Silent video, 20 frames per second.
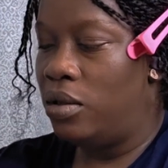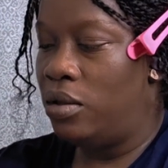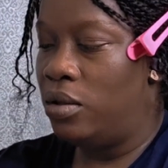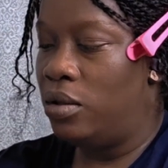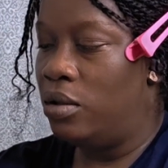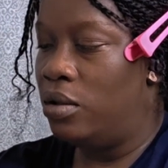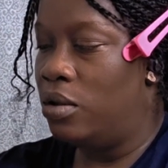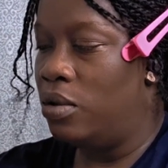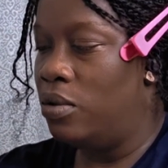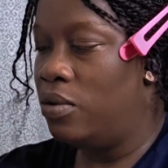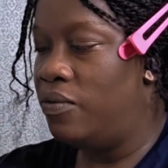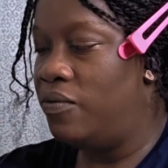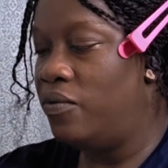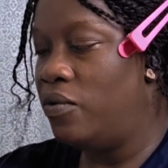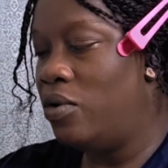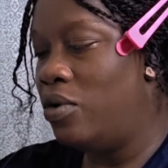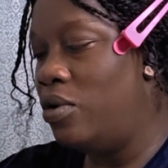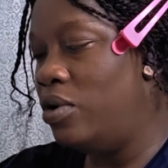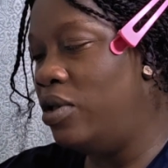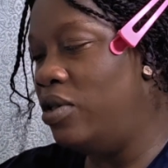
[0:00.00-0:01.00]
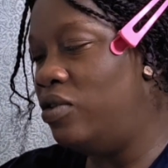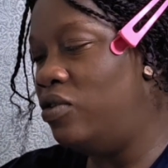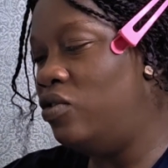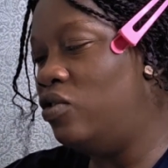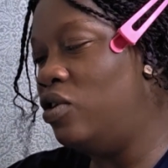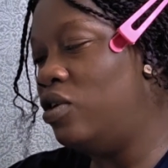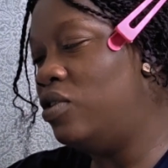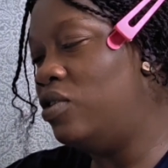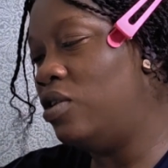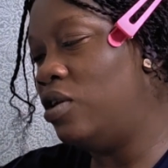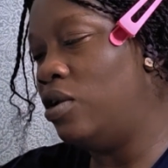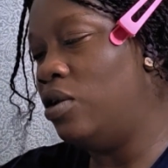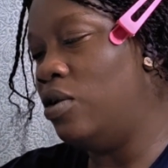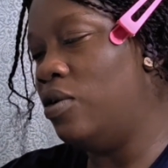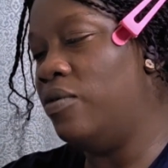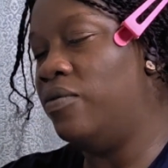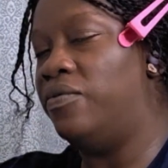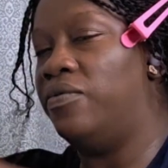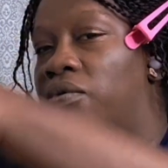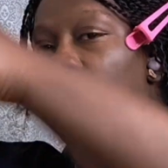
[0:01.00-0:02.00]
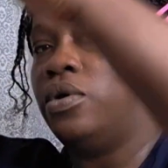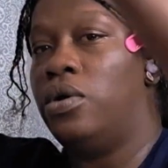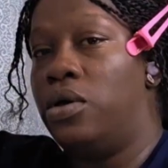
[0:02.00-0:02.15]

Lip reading: 4 is just enough.